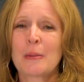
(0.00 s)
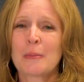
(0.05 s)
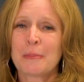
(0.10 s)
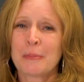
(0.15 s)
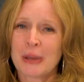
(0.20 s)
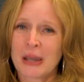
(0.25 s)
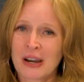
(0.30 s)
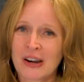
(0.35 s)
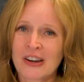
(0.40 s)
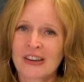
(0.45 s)

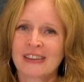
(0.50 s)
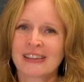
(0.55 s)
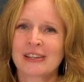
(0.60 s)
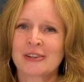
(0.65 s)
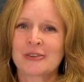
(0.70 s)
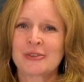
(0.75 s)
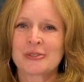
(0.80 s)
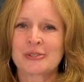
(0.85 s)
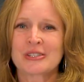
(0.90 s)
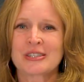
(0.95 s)

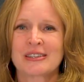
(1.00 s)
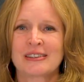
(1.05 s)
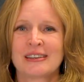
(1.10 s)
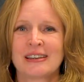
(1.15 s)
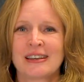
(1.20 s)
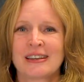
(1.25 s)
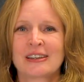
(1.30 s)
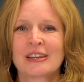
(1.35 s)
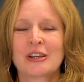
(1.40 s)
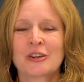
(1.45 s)
paralegals,
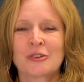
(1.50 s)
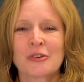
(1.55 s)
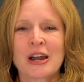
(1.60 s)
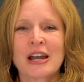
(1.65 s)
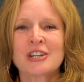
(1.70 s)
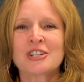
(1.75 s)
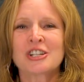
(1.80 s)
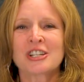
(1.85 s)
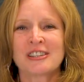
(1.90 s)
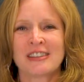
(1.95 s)

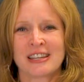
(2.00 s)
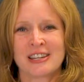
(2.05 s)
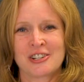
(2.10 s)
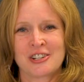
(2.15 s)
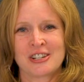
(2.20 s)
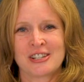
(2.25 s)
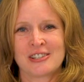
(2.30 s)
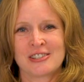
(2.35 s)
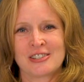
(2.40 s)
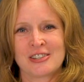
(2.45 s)

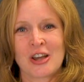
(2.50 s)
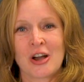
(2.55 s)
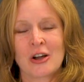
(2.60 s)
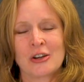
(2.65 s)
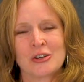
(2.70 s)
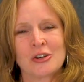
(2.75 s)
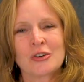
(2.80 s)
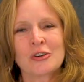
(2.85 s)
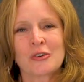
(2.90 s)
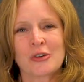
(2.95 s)
congratulations on
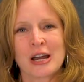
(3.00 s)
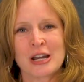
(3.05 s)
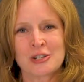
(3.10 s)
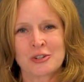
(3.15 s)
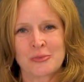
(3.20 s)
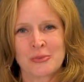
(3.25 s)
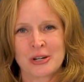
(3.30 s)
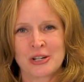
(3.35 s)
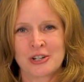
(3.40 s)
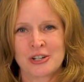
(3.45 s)
your
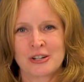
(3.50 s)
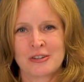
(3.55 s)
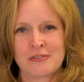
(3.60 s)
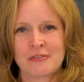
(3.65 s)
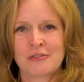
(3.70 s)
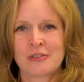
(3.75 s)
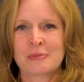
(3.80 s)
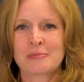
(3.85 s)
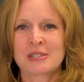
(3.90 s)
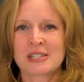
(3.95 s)
graduation
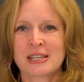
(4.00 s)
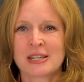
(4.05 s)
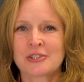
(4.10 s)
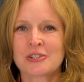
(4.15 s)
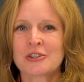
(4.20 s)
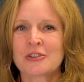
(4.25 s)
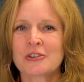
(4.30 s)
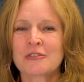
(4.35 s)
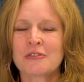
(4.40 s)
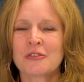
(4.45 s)
from Center